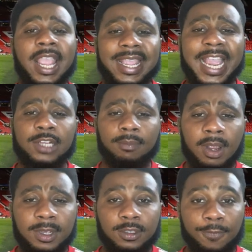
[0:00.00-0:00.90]
And guys,
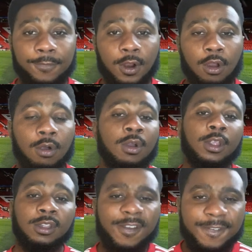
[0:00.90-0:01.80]
remember to follow
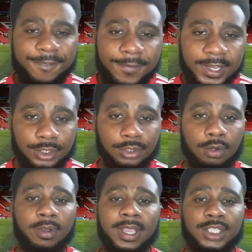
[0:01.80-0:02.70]
the
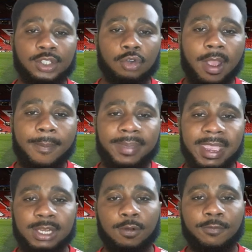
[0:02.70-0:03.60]
official Instagram
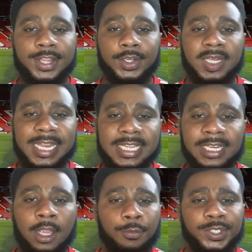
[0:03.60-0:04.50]
page of Red
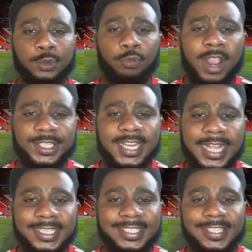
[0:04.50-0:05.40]
United, which is Red
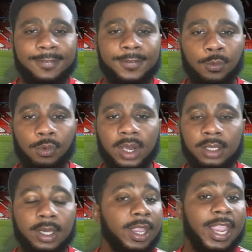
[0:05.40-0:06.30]
United TV1.